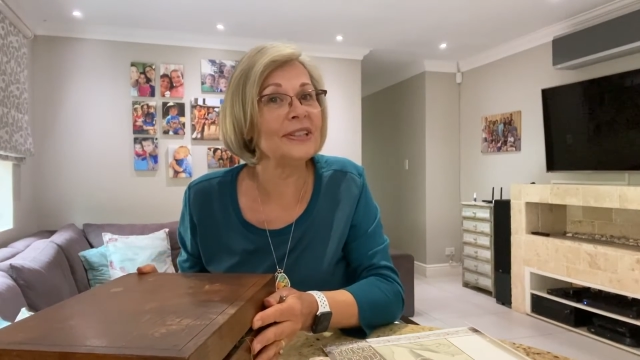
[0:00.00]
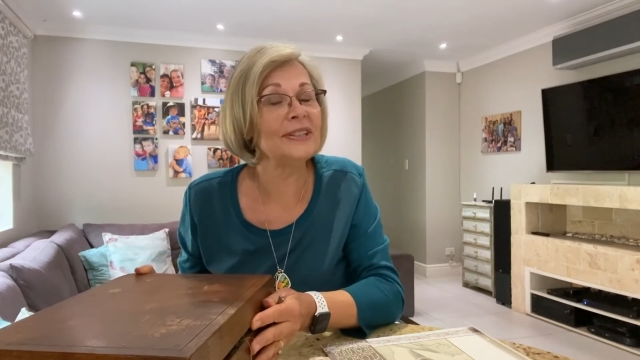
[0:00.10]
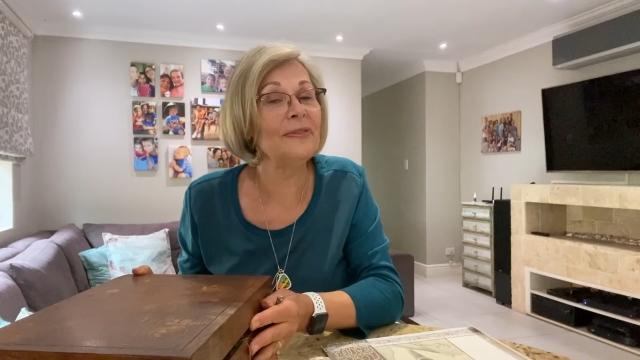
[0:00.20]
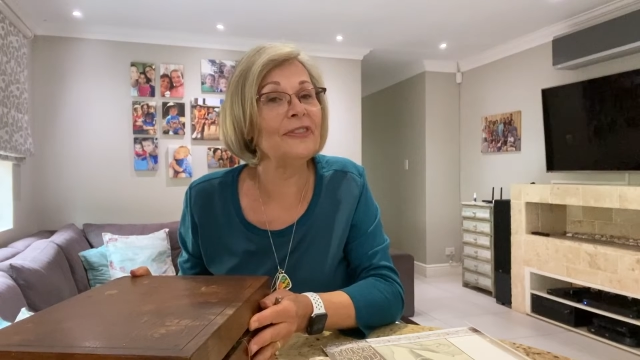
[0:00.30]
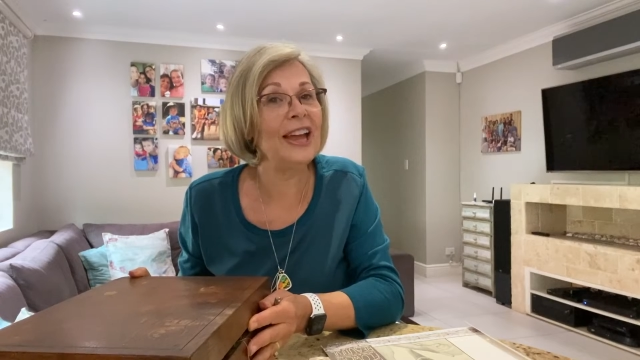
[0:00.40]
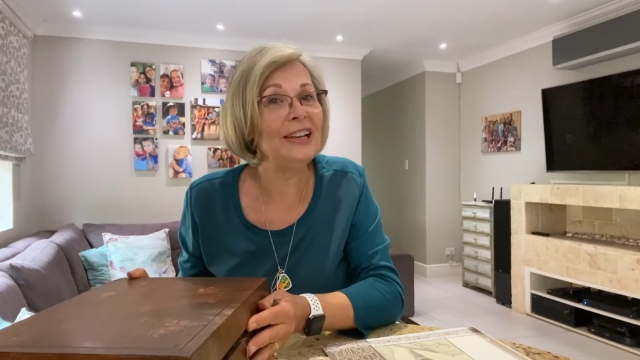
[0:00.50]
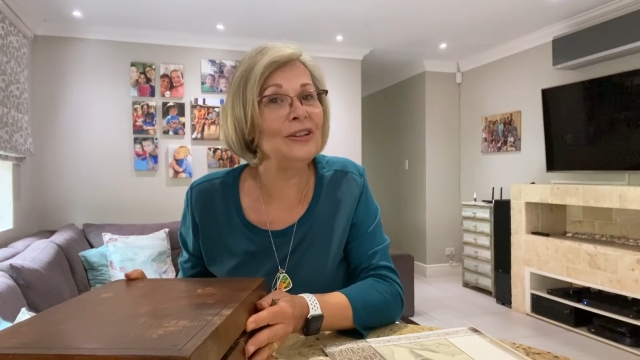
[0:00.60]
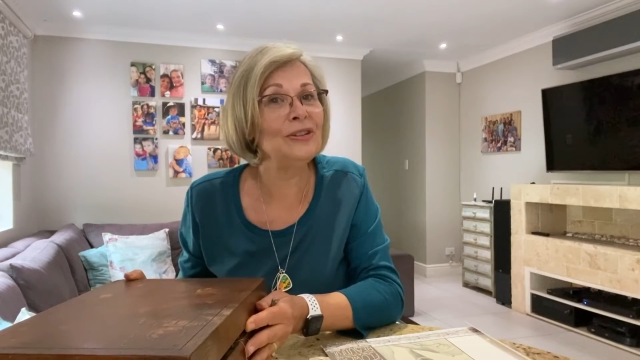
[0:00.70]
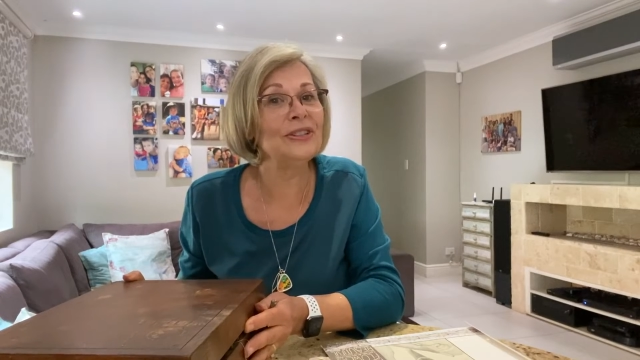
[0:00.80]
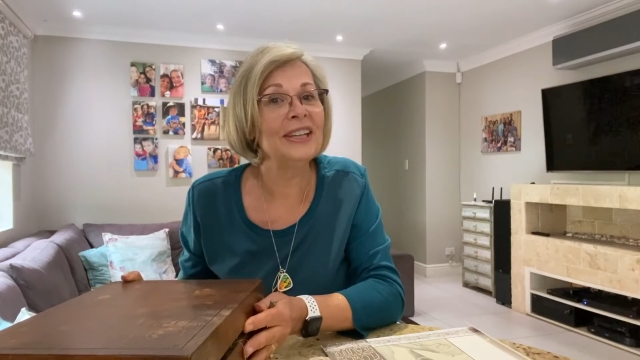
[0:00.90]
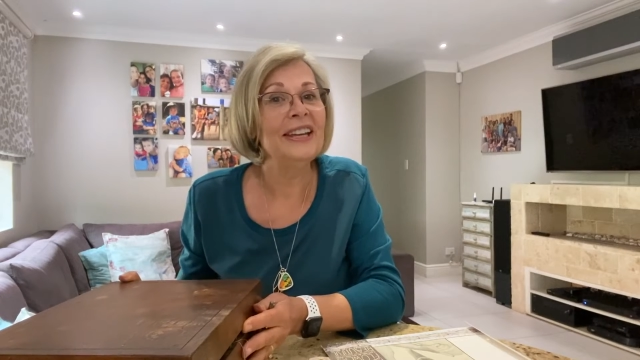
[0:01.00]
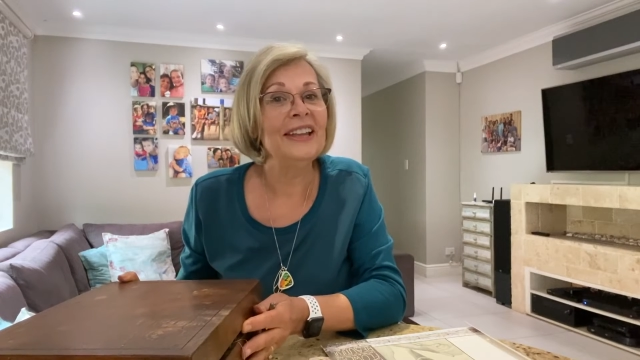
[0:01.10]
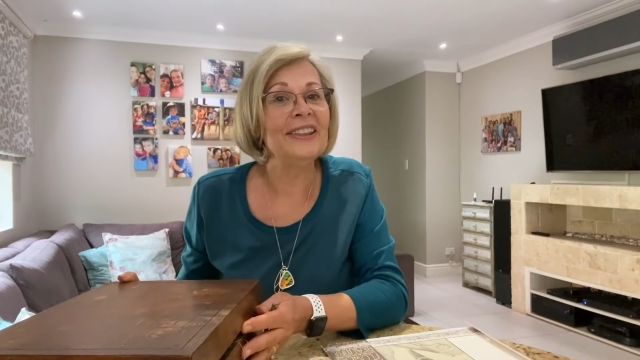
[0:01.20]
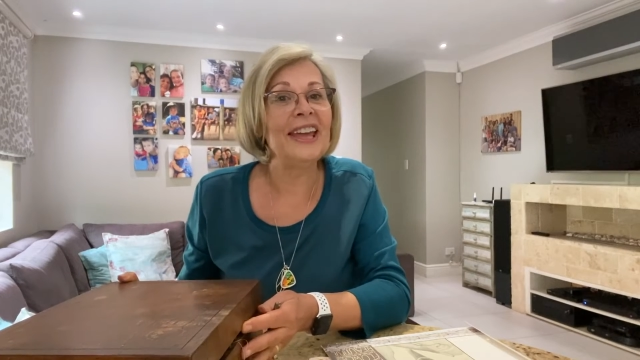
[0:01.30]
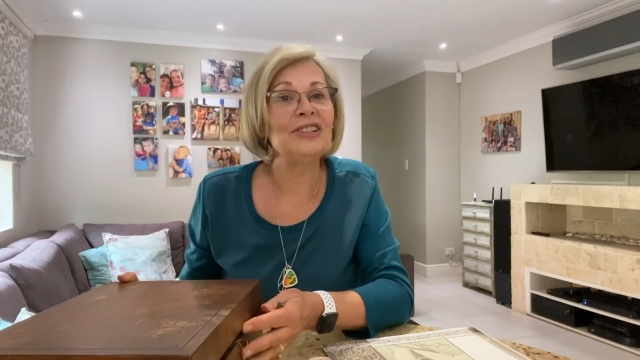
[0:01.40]
and some values
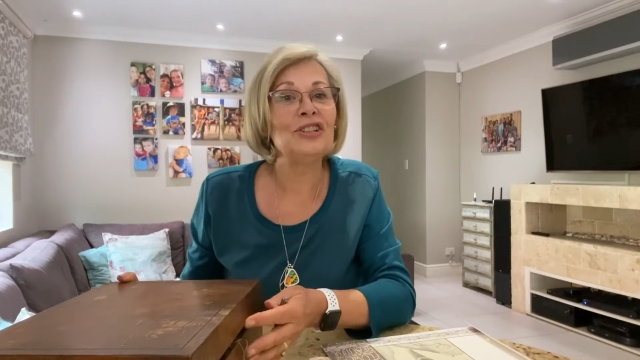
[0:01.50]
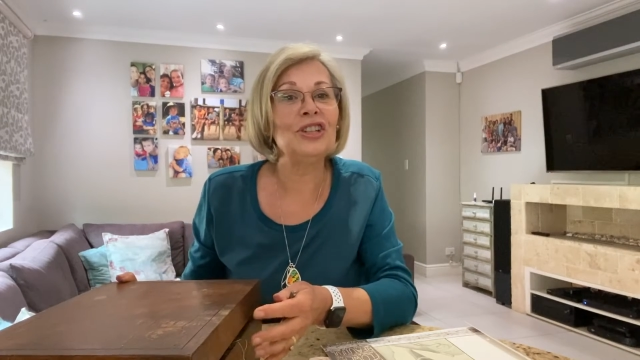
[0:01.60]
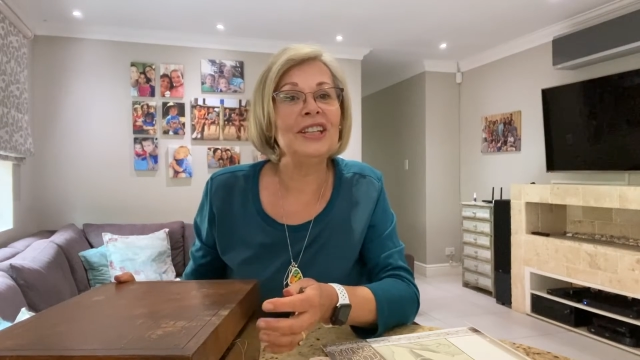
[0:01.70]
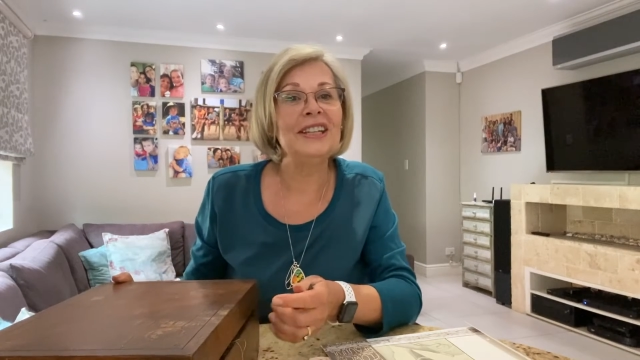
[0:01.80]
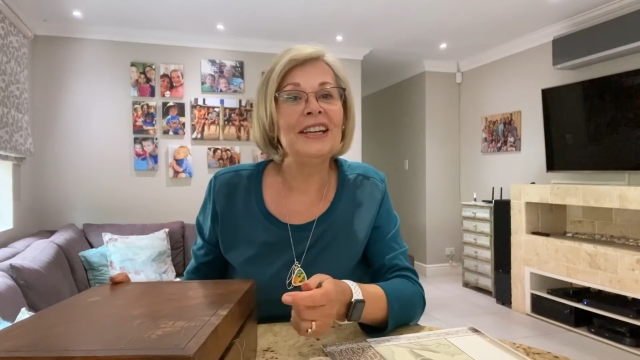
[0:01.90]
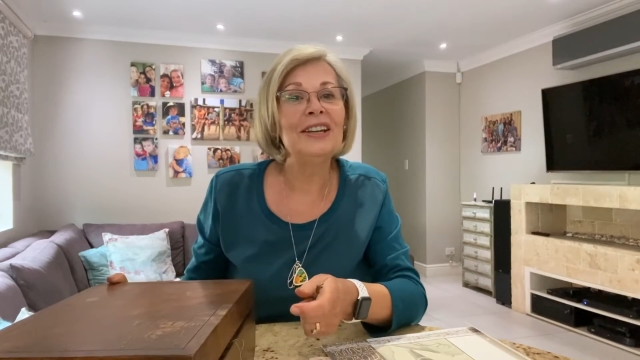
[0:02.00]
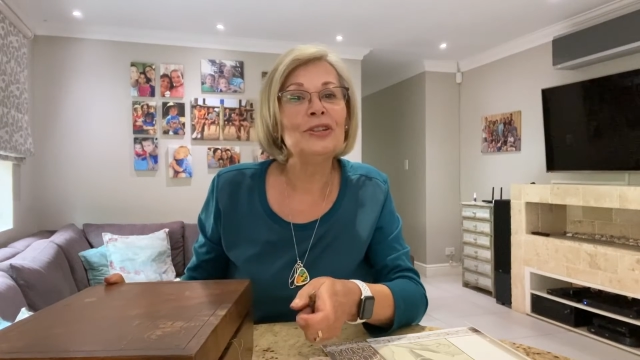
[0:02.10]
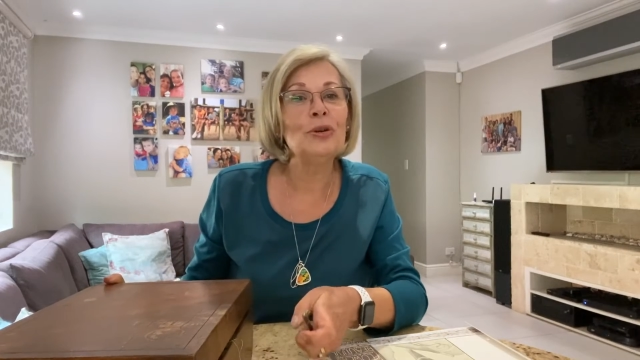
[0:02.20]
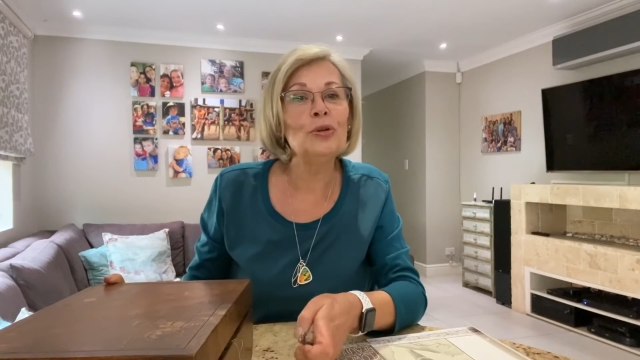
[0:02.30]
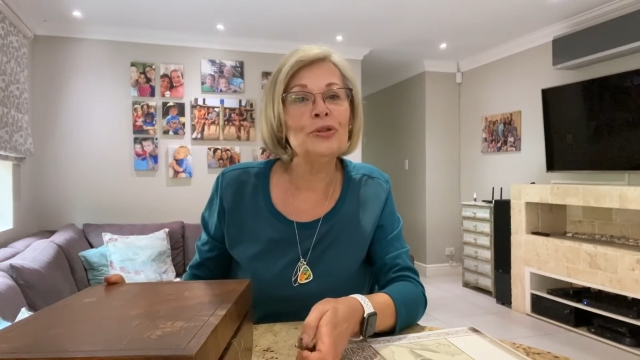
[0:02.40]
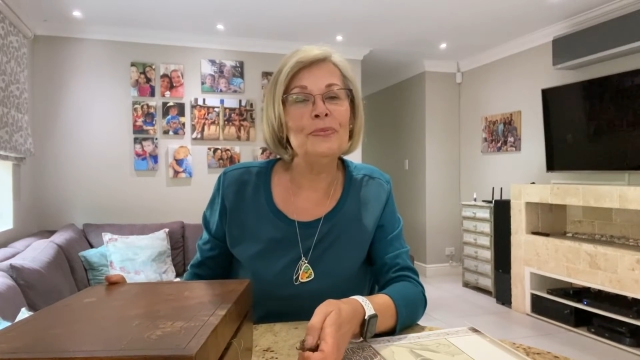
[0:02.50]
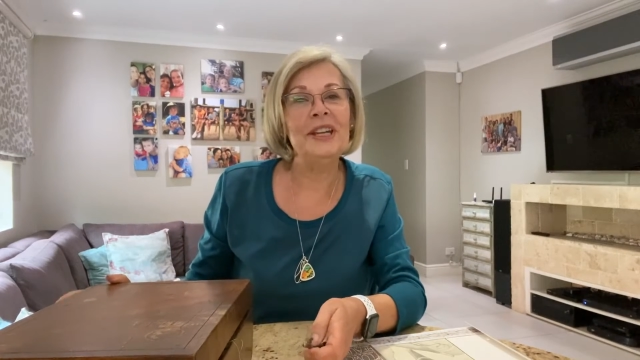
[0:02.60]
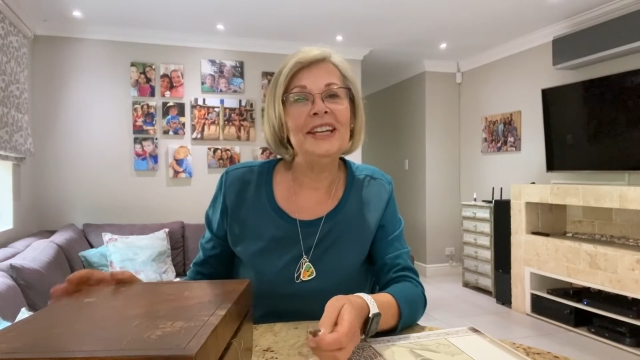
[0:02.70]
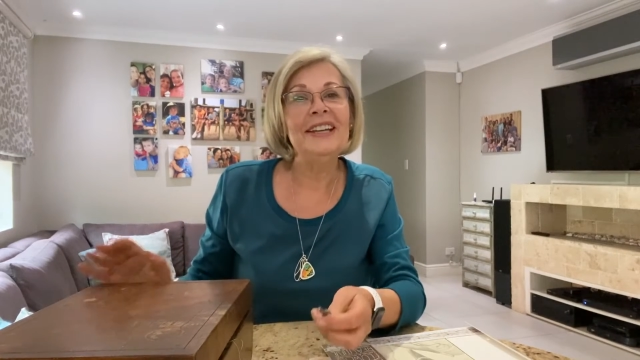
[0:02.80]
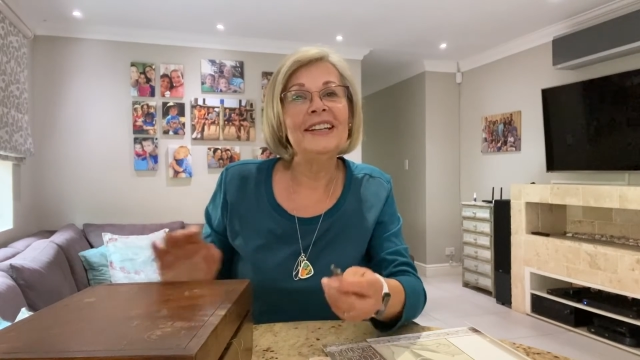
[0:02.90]
that she taught me.